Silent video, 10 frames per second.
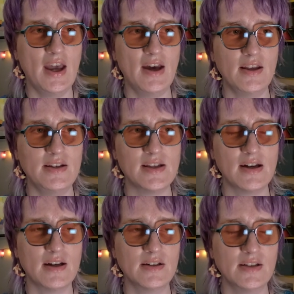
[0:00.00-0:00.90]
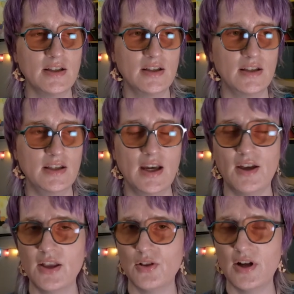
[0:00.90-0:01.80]
And uh,
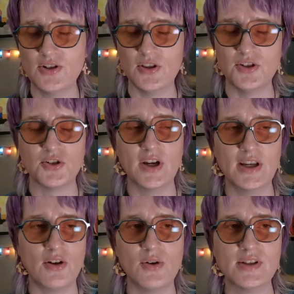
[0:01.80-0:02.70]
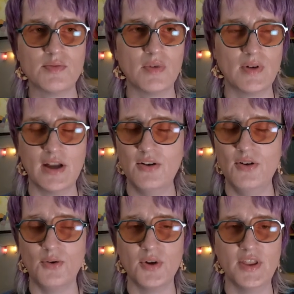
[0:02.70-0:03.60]
yeah, they launched the train always, I don't
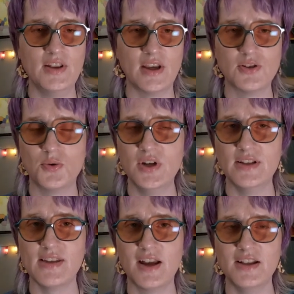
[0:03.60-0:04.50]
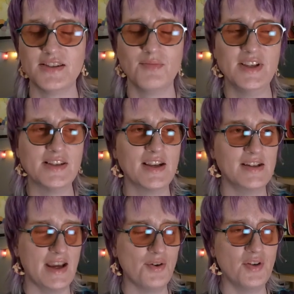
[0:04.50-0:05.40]
know, within like twenty seconds of me sitting
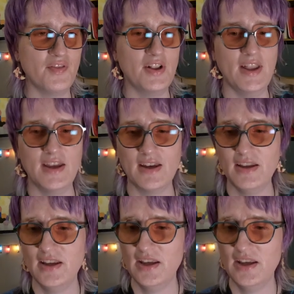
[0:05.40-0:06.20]
down, it felt like.